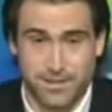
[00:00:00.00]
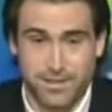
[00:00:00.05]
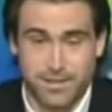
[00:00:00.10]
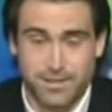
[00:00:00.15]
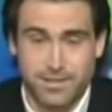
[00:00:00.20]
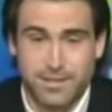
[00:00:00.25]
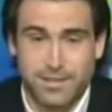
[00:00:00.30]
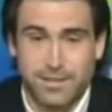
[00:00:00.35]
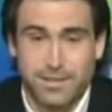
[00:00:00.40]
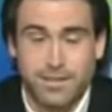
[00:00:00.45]

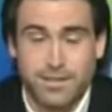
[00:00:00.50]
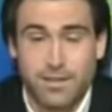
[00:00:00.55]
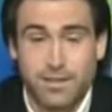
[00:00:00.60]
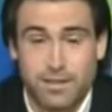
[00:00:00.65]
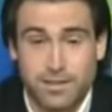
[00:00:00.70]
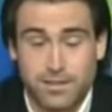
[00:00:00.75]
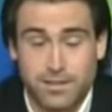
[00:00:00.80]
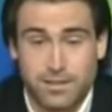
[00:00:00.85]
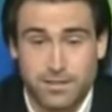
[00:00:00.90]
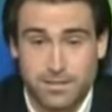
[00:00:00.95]

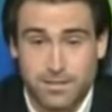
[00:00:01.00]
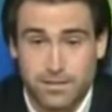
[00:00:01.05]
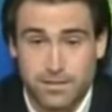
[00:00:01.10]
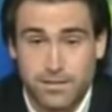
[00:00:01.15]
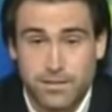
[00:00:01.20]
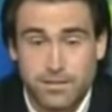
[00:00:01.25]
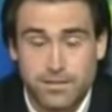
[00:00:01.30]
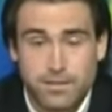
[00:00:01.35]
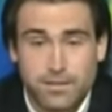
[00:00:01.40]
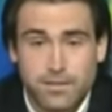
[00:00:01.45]

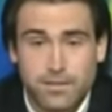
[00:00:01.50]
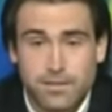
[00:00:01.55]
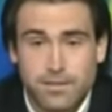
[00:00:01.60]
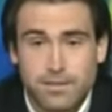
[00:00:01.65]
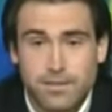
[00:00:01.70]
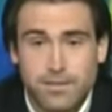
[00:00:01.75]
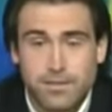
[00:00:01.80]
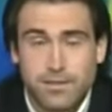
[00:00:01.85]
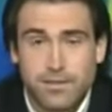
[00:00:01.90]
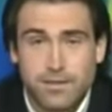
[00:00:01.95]

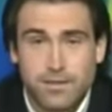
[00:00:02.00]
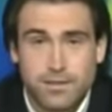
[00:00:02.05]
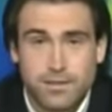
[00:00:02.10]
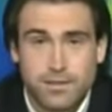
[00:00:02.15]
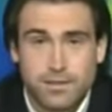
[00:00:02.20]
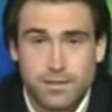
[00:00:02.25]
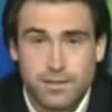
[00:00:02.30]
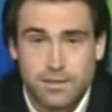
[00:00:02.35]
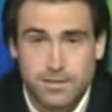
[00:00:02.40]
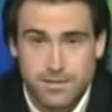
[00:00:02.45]

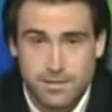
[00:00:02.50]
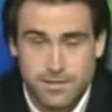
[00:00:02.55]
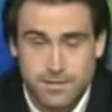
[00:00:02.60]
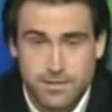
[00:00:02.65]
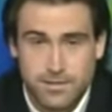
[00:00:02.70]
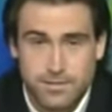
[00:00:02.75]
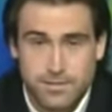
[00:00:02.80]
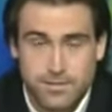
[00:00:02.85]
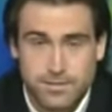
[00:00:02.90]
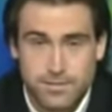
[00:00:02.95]

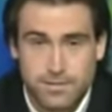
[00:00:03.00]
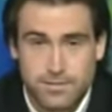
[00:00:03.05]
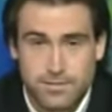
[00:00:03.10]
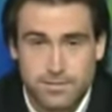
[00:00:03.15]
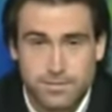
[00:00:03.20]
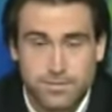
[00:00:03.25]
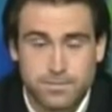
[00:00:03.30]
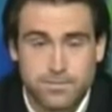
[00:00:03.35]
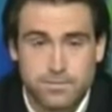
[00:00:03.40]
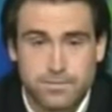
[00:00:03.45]

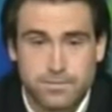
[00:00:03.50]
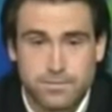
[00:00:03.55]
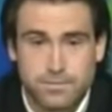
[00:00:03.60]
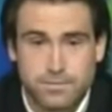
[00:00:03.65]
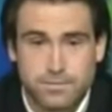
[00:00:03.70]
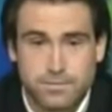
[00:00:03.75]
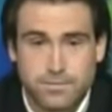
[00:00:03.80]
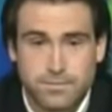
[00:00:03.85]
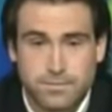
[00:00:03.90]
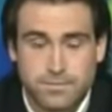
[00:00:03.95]

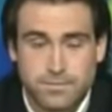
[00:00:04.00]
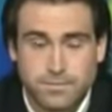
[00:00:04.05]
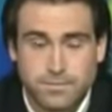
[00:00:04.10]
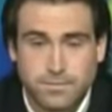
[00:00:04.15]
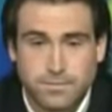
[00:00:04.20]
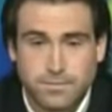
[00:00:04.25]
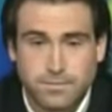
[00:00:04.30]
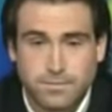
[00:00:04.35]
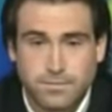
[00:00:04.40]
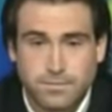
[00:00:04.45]

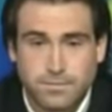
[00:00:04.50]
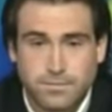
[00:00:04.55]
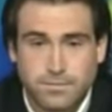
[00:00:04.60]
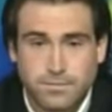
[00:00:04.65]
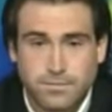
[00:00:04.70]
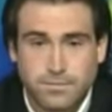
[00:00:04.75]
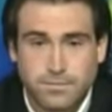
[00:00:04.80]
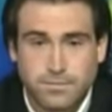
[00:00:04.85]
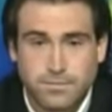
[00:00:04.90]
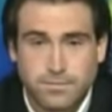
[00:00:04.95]

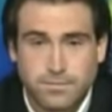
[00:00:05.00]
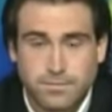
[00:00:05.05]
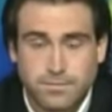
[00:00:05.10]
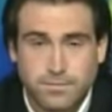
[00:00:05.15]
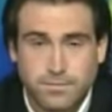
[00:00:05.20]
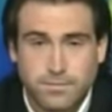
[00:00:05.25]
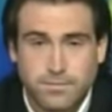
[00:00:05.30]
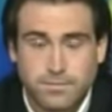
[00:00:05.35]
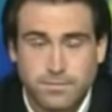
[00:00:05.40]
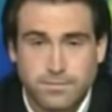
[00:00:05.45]

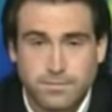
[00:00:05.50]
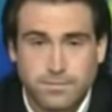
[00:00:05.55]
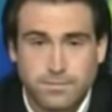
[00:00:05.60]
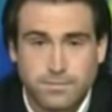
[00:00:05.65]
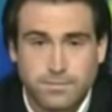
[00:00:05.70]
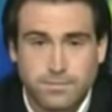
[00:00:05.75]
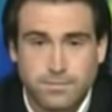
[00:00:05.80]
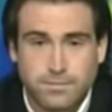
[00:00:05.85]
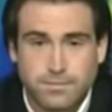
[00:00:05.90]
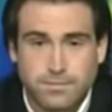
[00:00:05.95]

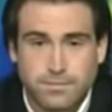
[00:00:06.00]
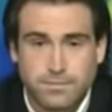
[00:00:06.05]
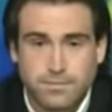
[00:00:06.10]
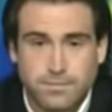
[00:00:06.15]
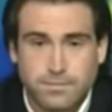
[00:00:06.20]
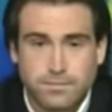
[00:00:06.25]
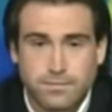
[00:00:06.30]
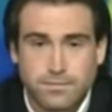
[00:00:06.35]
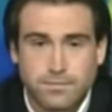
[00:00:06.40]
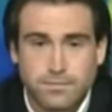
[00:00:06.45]

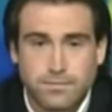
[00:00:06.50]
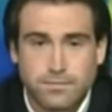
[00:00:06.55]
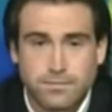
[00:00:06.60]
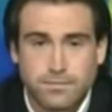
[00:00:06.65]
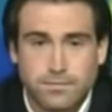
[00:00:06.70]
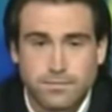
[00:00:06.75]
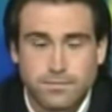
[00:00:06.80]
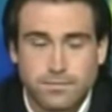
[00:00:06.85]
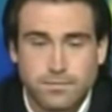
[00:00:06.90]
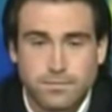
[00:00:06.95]

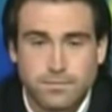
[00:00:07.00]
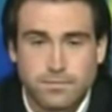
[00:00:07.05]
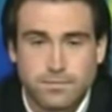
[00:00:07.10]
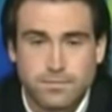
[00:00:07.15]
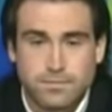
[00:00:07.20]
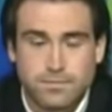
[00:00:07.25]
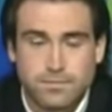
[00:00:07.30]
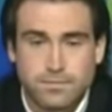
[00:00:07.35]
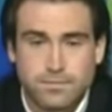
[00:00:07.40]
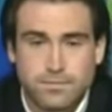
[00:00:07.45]

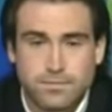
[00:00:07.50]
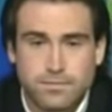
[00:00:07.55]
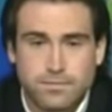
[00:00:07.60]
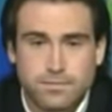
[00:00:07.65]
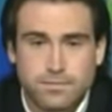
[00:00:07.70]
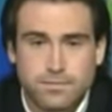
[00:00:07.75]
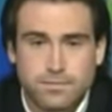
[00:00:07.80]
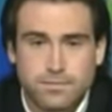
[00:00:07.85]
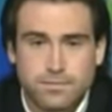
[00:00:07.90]
[no speech]